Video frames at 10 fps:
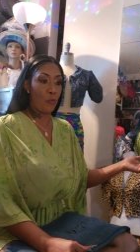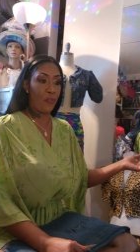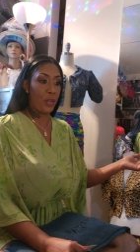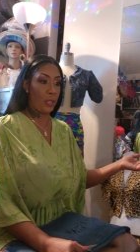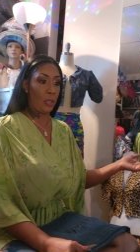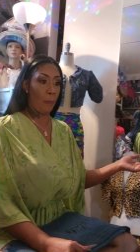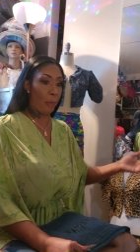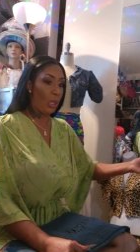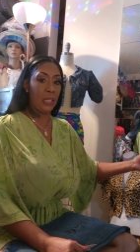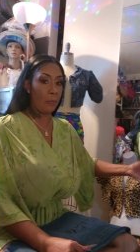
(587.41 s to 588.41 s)
finna
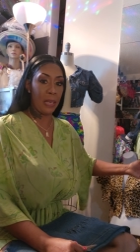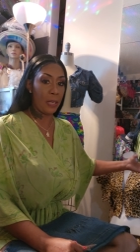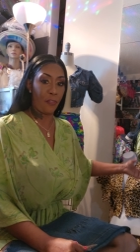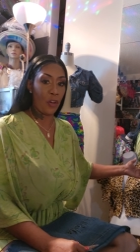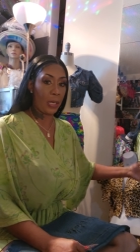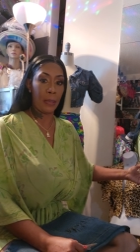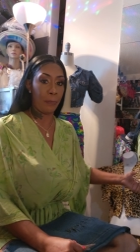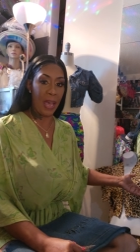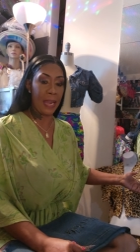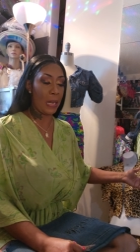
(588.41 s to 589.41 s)
bully me to fucking
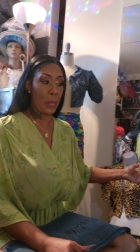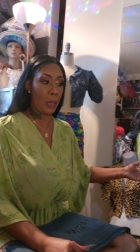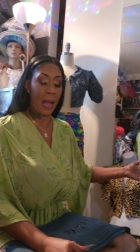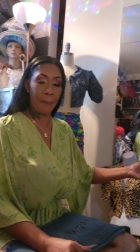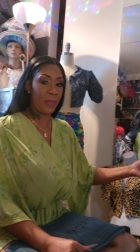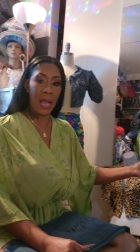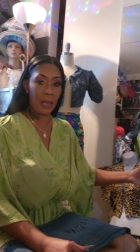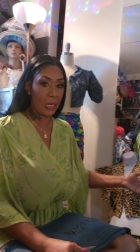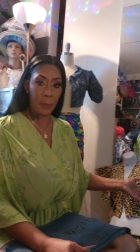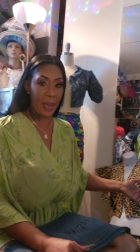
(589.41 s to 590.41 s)
pay. I'm not
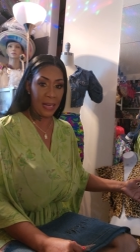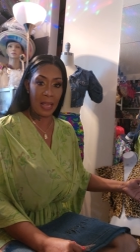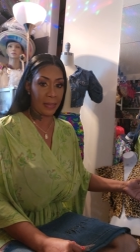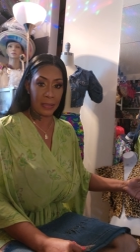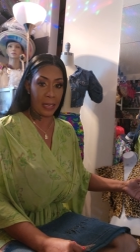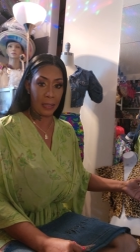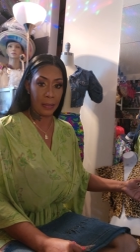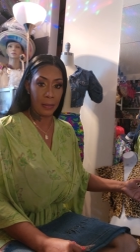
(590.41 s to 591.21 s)
gonna pay like that.